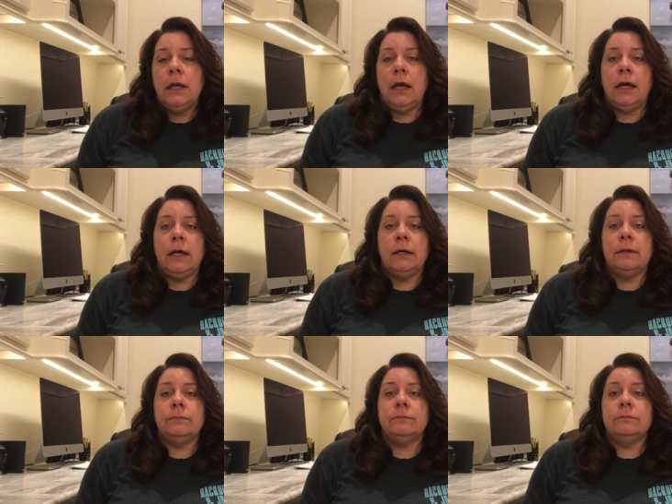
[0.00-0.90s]

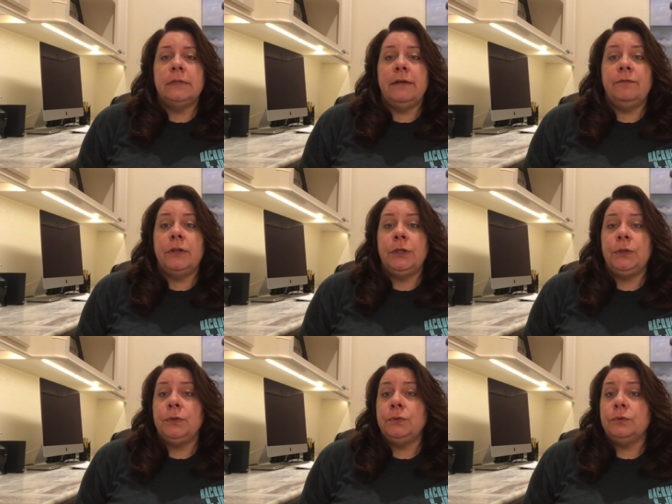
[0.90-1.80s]
Um, if
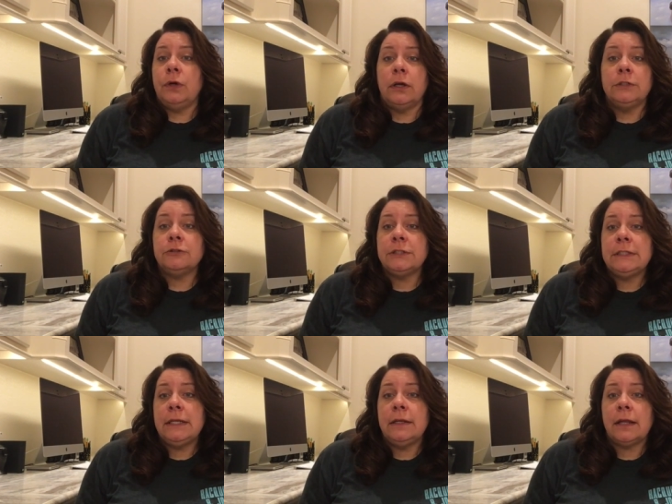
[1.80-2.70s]
you are
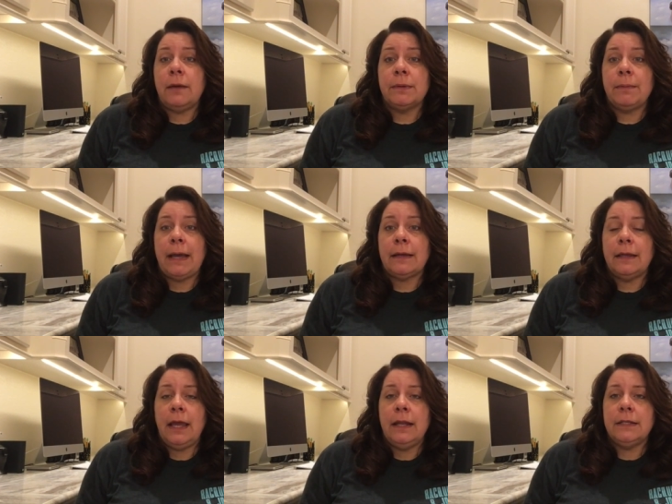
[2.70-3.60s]
interested in coming back
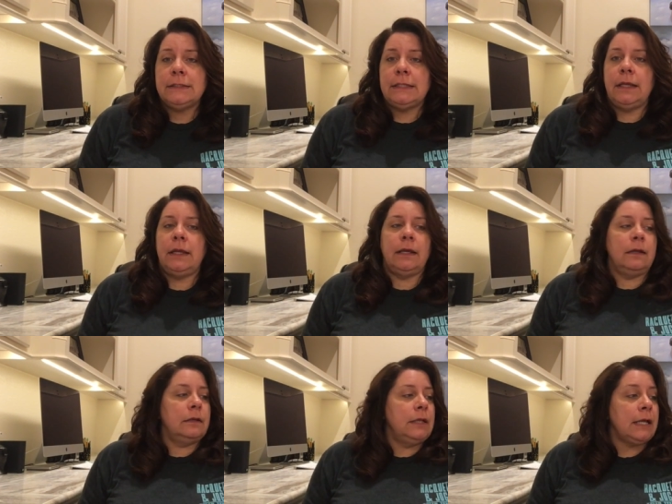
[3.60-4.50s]
again and
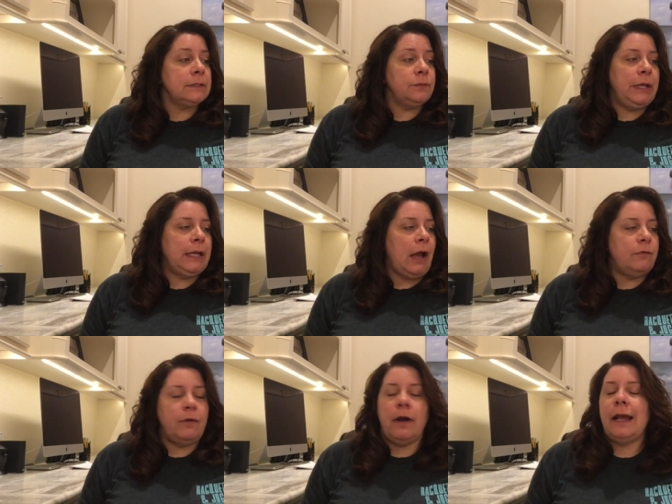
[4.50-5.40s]
seeing next week how
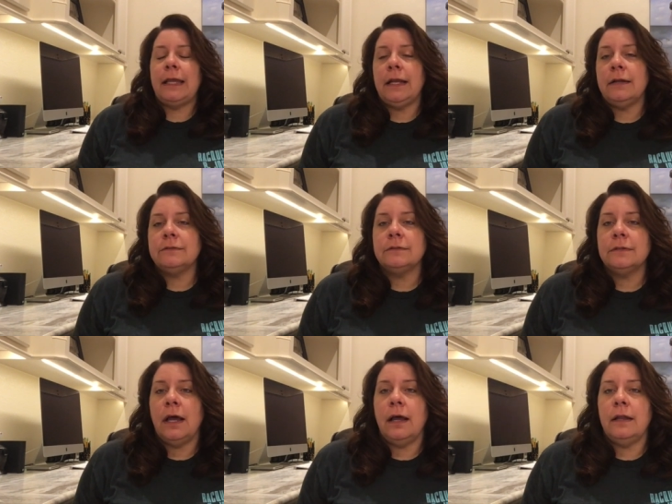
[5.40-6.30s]
far I get on,
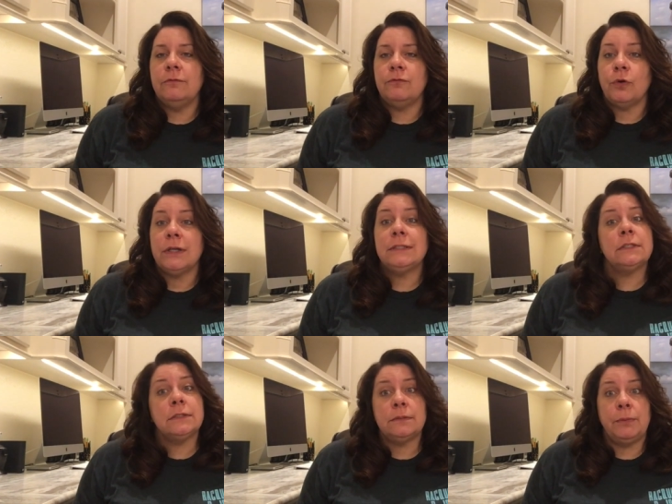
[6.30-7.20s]
on
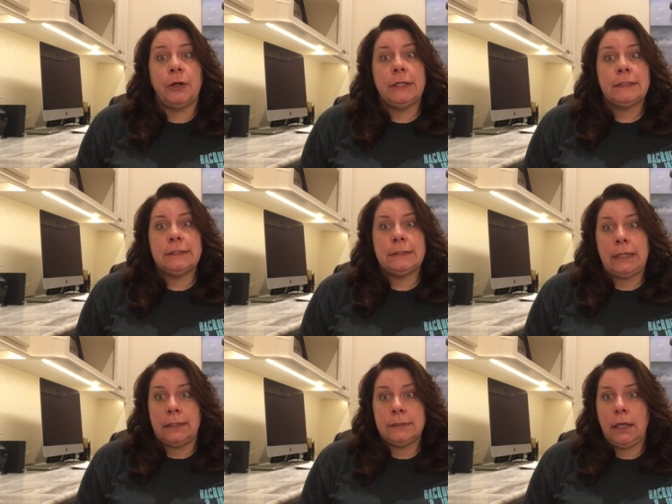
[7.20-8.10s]
Forest Spirit
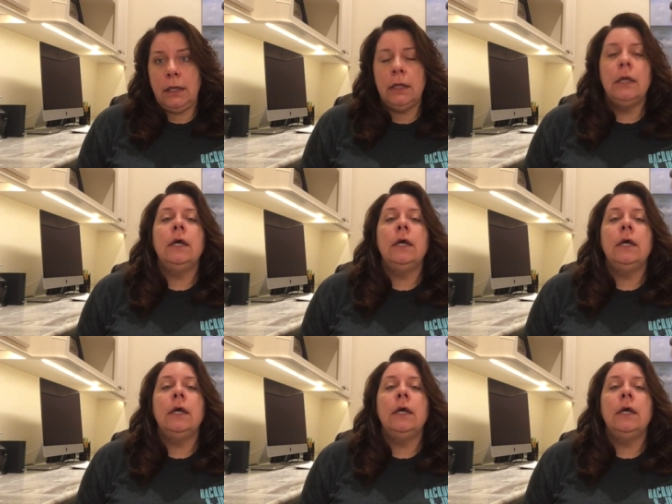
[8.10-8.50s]
Santa,